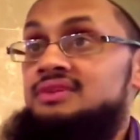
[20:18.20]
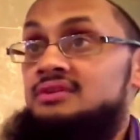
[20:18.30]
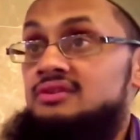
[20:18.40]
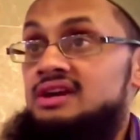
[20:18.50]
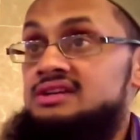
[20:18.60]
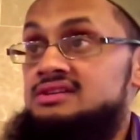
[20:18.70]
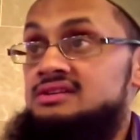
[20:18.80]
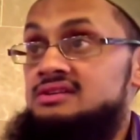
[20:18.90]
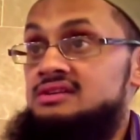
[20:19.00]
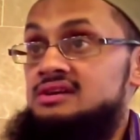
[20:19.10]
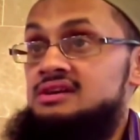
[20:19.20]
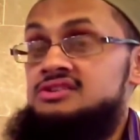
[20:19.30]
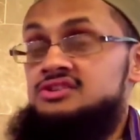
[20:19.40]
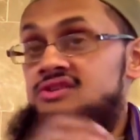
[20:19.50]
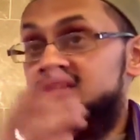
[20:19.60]
right?
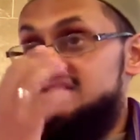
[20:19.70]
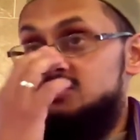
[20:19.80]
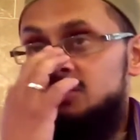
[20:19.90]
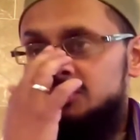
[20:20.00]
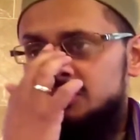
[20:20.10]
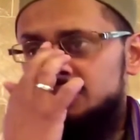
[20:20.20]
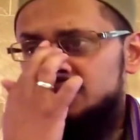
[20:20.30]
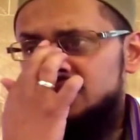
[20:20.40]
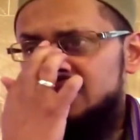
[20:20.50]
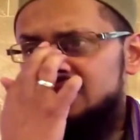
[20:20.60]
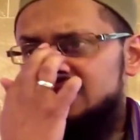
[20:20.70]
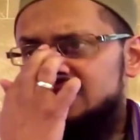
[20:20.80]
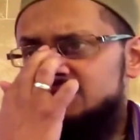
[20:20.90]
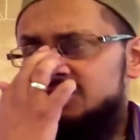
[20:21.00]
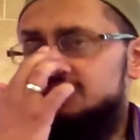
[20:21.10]
So this is what you would
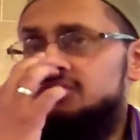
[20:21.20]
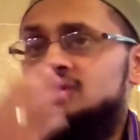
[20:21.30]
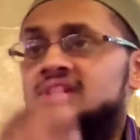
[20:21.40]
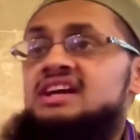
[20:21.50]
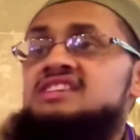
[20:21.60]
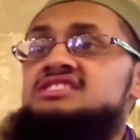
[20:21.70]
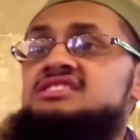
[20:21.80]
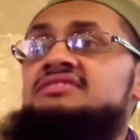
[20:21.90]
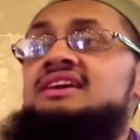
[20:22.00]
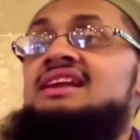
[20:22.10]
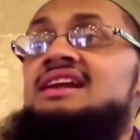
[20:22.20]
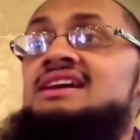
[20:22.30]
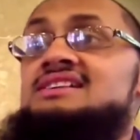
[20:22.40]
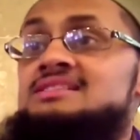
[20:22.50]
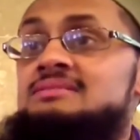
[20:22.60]
call here a sifa
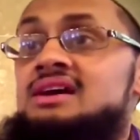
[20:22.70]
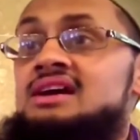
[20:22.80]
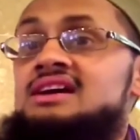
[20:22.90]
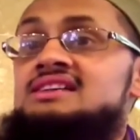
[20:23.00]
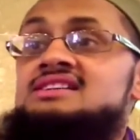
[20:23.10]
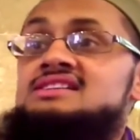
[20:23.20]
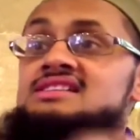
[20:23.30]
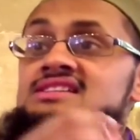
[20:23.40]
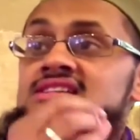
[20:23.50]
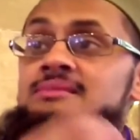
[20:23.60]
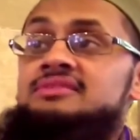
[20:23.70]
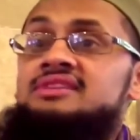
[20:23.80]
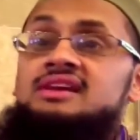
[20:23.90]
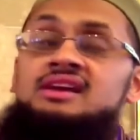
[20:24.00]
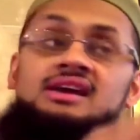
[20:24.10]
lazim. It is
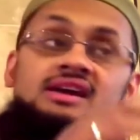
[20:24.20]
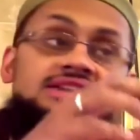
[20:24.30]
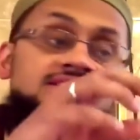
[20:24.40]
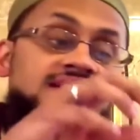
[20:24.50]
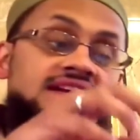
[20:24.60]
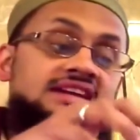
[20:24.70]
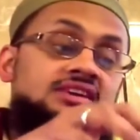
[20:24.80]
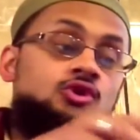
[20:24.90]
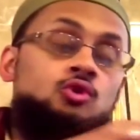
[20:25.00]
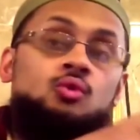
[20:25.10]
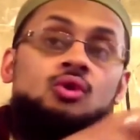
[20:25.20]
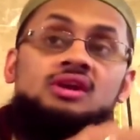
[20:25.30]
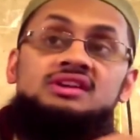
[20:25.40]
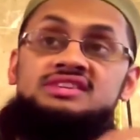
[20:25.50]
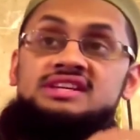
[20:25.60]
something. It is a
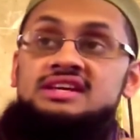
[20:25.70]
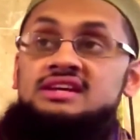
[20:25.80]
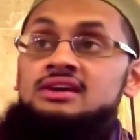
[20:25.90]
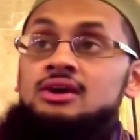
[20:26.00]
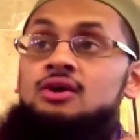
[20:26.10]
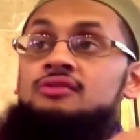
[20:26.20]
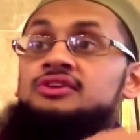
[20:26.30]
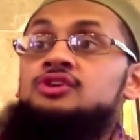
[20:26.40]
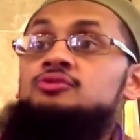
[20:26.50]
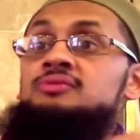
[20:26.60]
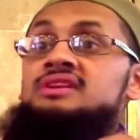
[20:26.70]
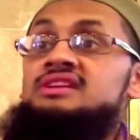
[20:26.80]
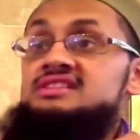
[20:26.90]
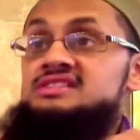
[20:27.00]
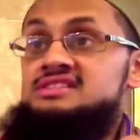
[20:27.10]
quality of
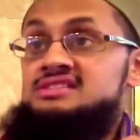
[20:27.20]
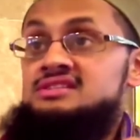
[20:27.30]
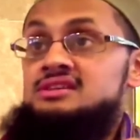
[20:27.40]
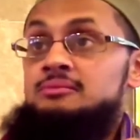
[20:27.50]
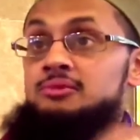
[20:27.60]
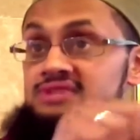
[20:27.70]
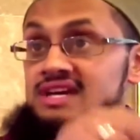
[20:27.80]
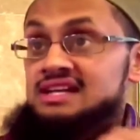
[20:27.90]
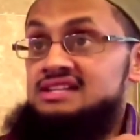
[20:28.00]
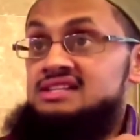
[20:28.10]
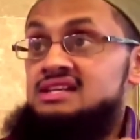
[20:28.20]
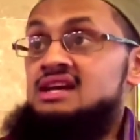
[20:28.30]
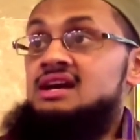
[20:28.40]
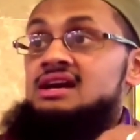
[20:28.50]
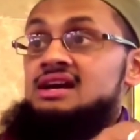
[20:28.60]
humanness. Mortality
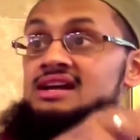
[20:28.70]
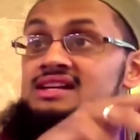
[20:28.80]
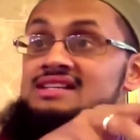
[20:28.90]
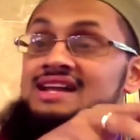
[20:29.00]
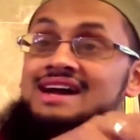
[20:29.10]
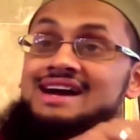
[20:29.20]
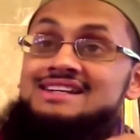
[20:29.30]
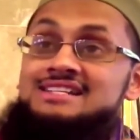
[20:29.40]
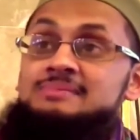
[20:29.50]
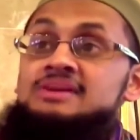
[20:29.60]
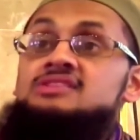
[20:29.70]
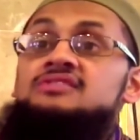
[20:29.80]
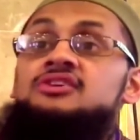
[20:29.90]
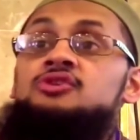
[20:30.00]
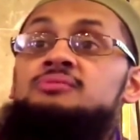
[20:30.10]
is an aspect
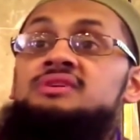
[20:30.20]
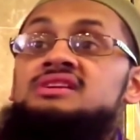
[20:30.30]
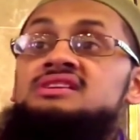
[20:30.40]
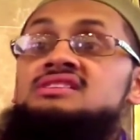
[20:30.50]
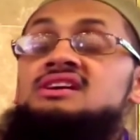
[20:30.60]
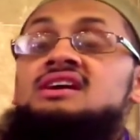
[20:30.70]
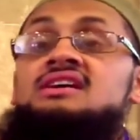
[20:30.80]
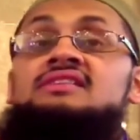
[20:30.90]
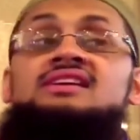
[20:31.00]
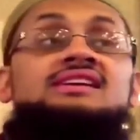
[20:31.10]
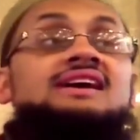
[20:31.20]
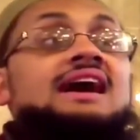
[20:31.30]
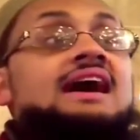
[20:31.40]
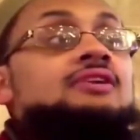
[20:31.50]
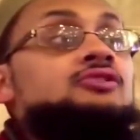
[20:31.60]
of humanness that
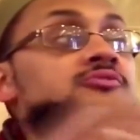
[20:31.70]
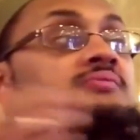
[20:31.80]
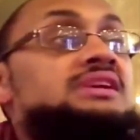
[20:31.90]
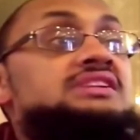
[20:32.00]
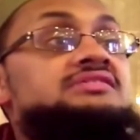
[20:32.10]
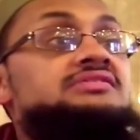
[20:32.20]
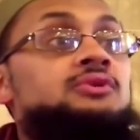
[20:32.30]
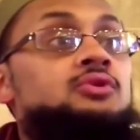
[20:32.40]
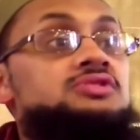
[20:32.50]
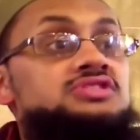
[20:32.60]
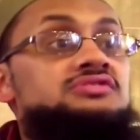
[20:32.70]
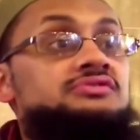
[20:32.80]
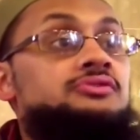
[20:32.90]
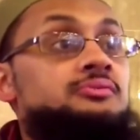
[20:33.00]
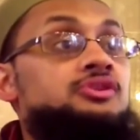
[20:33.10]
cannot be divorced
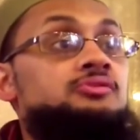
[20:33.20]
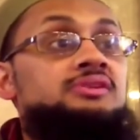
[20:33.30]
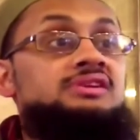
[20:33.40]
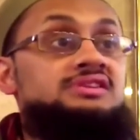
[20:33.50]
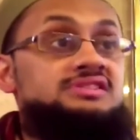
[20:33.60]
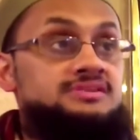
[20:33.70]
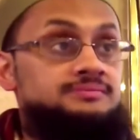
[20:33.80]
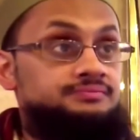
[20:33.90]
from humanness.